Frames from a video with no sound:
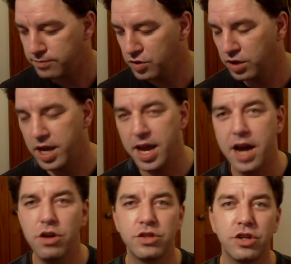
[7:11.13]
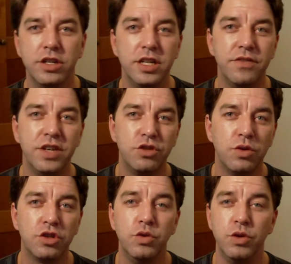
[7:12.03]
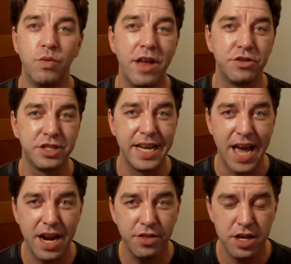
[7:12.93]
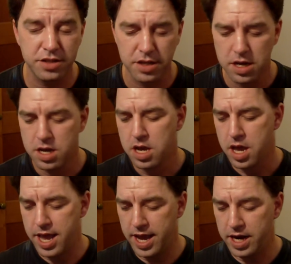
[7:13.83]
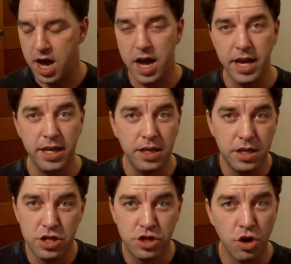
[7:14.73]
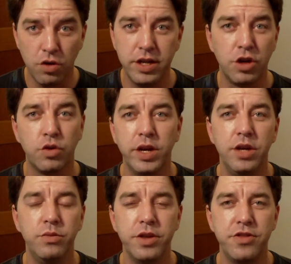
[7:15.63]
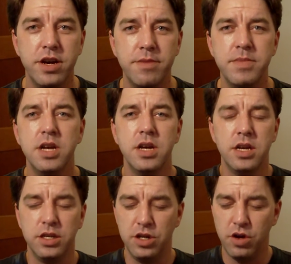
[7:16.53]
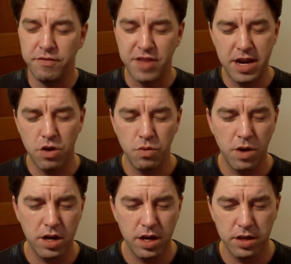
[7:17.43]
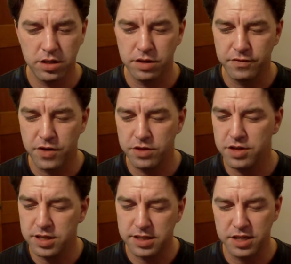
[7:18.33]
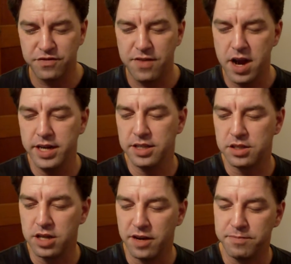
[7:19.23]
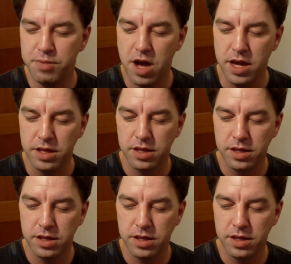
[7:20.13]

Okay, I know certain individuals who would rather stay out of this, and I totally agree with them. You know, if they don't want to confront this, that's fine and stuff. But